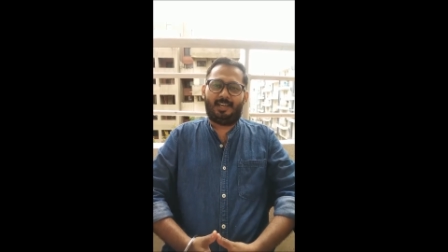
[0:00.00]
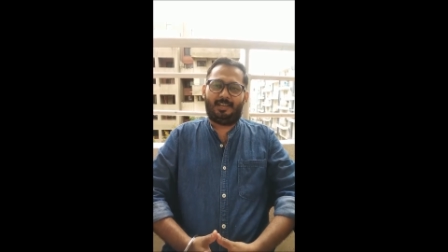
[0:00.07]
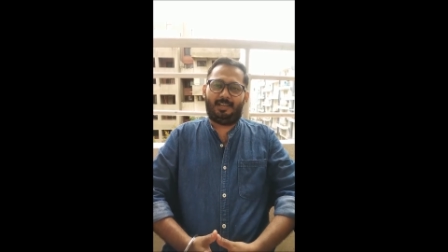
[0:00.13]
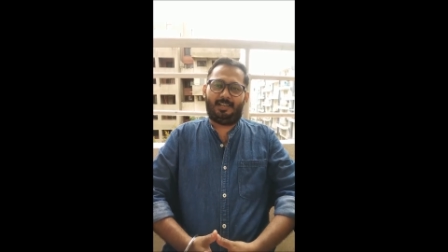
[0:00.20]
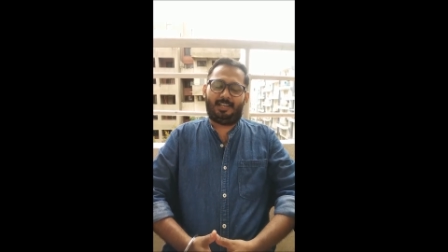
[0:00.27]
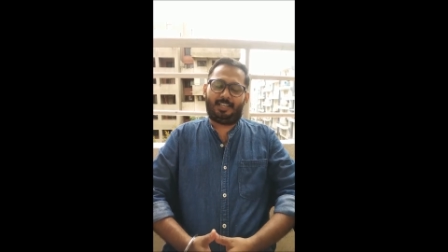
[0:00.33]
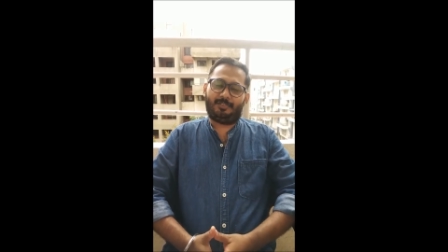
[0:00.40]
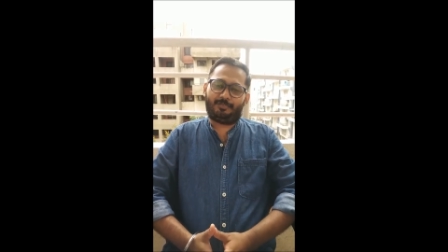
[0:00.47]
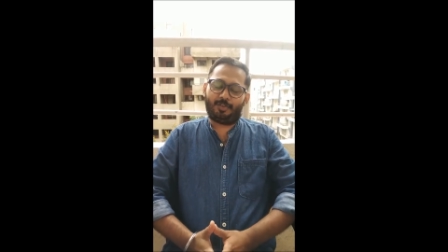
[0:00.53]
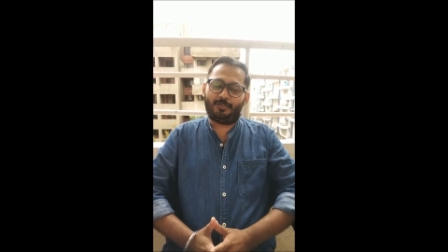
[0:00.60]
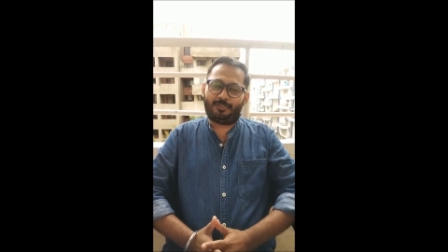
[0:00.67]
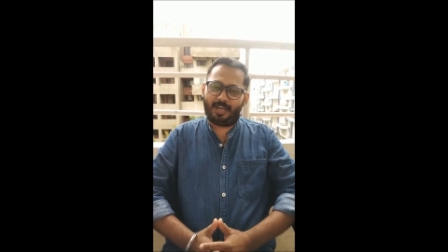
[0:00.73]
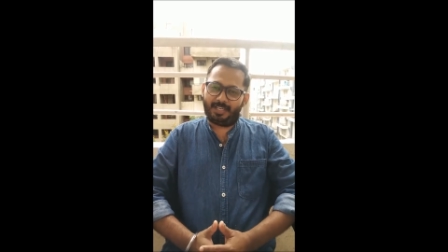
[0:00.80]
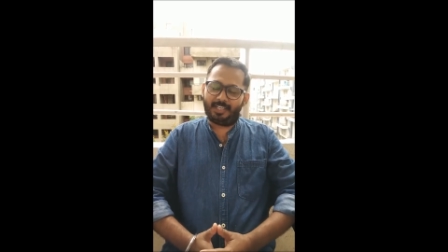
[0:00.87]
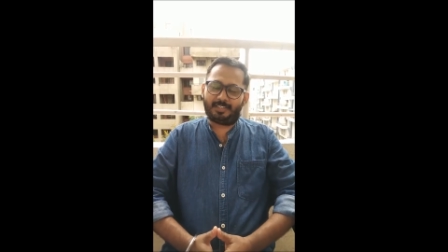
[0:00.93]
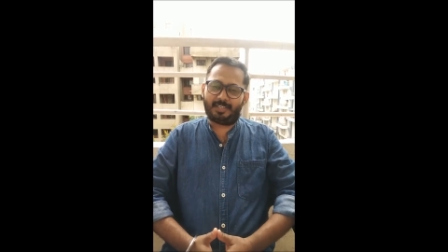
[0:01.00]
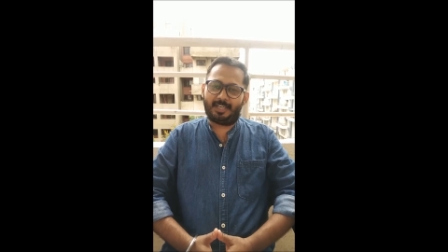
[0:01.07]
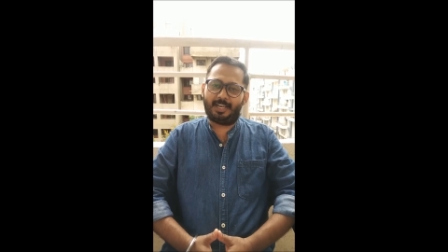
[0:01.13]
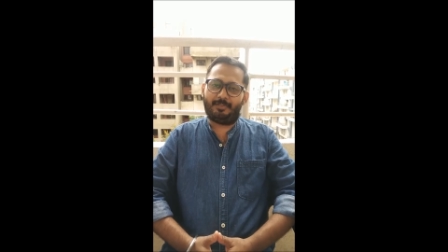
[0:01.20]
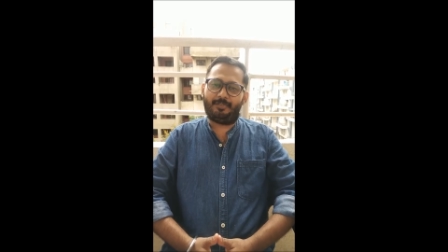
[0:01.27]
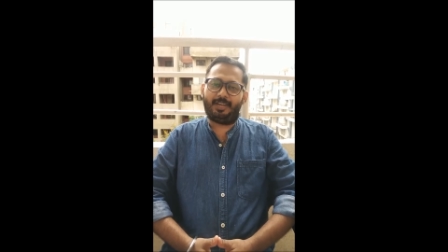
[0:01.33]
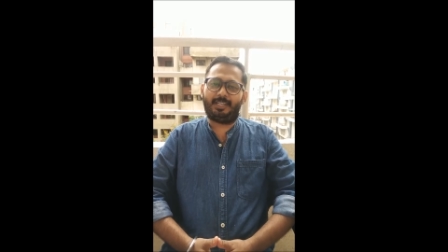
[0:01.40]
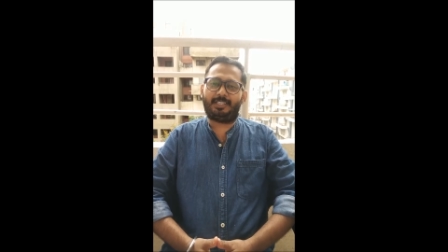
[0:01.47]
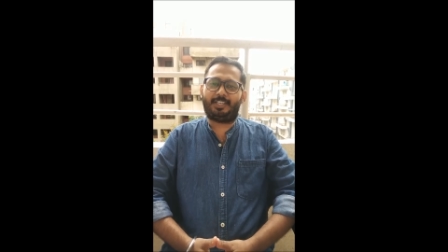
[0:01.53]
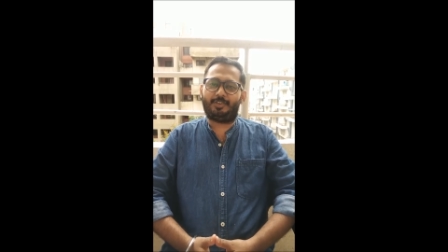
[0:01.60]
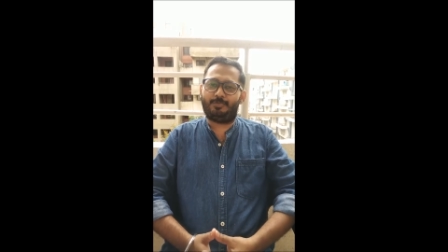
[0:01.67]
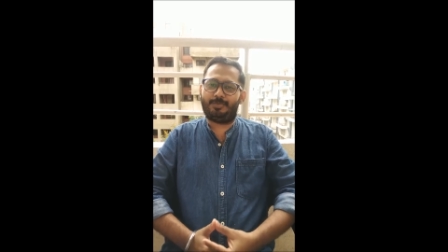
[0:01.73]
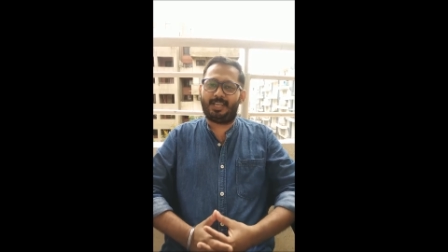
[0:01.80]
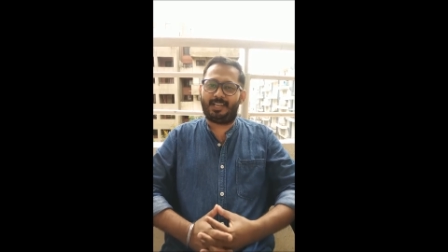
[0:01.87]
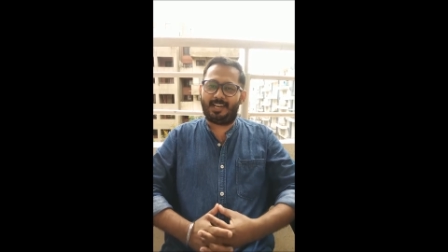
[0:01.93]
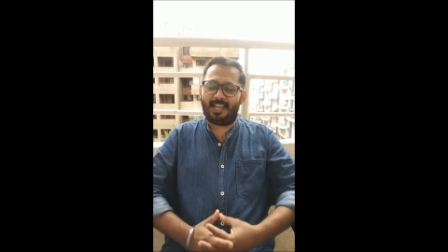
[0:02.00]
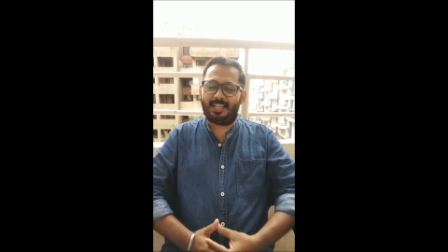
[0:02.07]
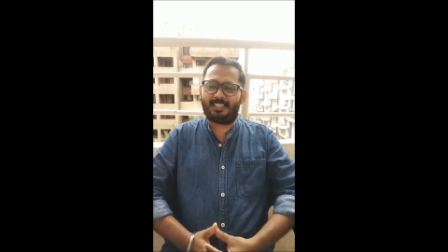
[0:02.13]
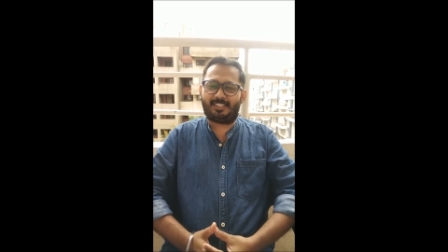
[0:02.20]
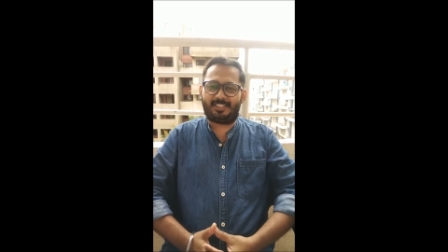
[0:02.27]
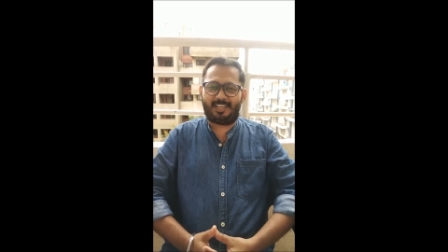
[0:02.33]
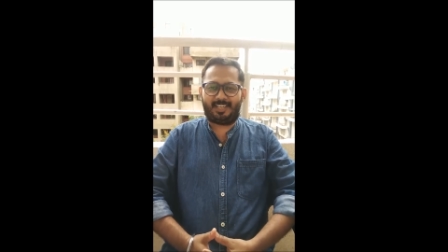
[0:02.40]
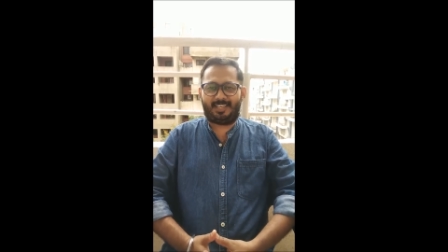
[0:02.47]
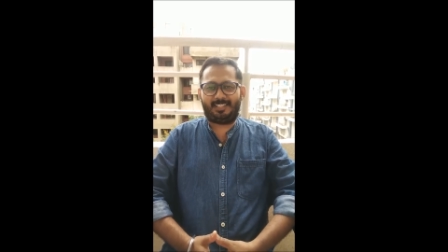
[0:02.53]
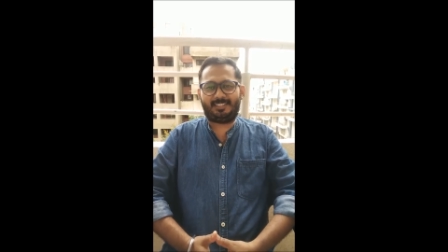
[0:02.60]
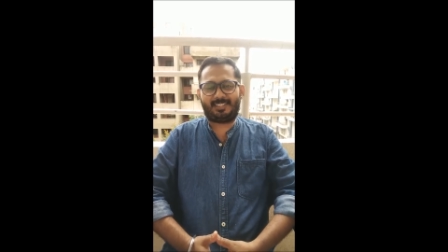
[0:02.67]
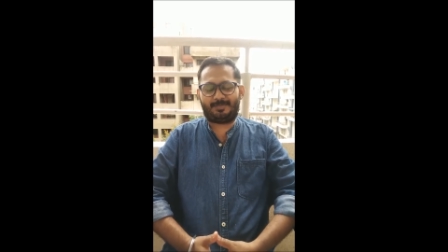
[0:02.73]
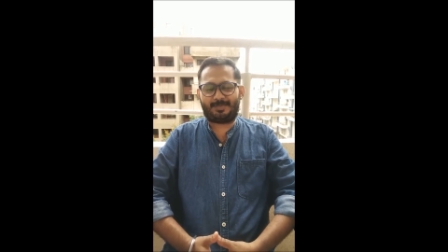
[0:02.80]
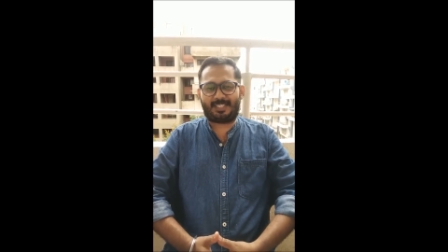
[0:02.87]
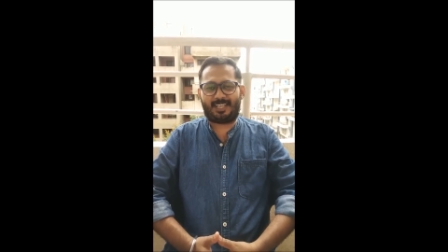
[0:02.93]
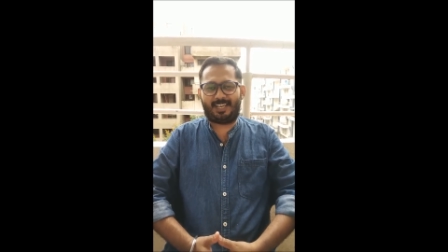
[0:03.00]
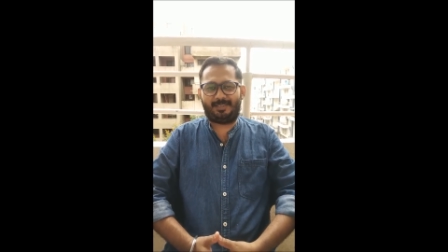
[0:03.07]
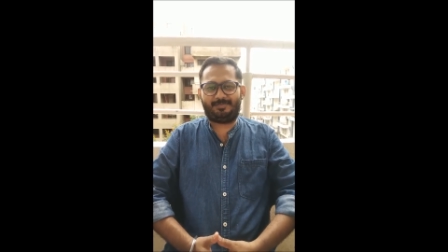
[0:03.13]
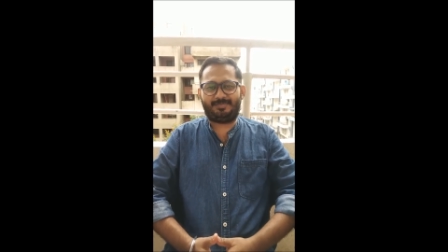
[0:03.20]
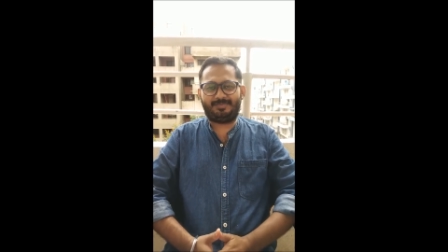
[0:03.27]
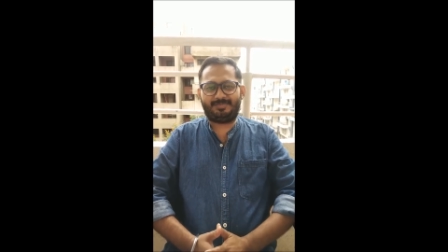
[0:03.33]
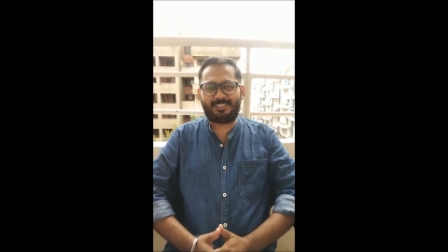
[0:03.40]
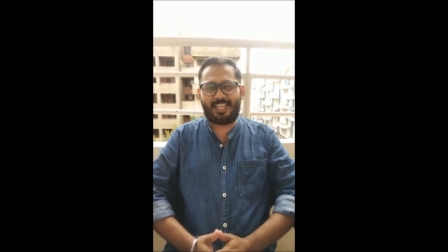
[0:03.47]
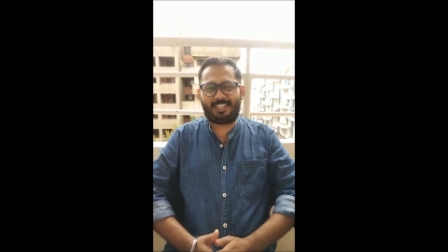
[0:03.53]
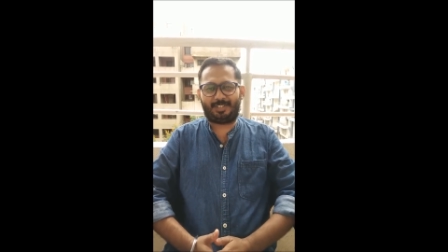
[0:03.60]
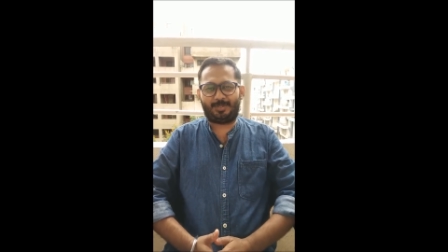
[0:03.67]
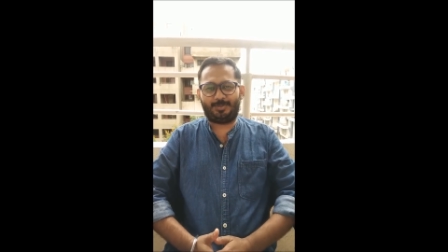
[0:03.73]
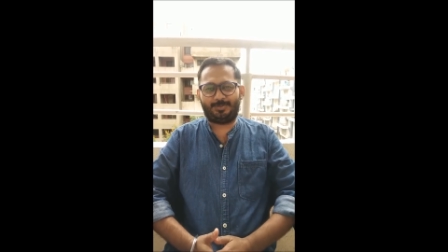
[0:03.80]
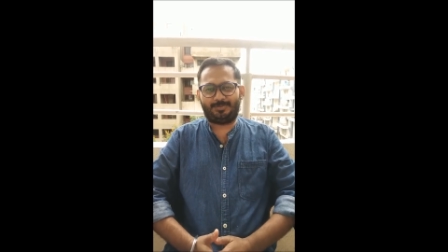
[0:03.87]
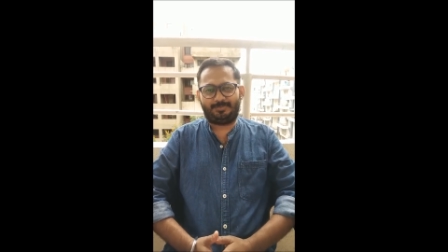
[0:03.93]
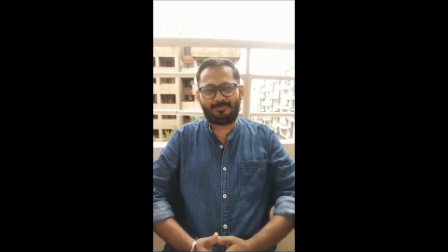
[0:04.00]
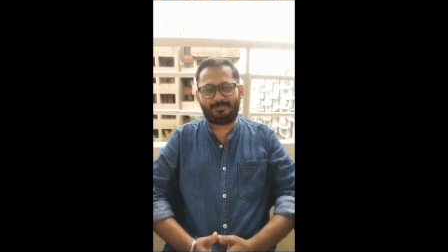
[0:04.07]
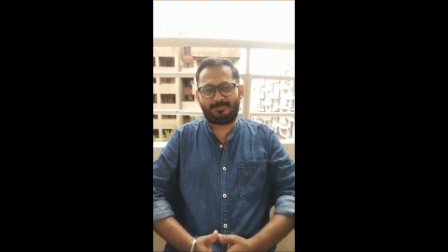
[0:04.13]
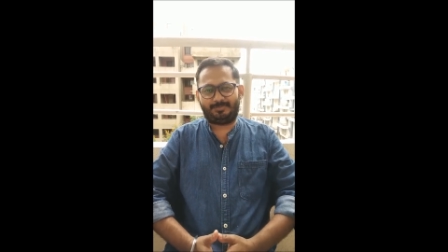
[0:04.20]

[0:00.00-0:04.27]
If you find it relevant, give me a like, share and subscribe. Thank you.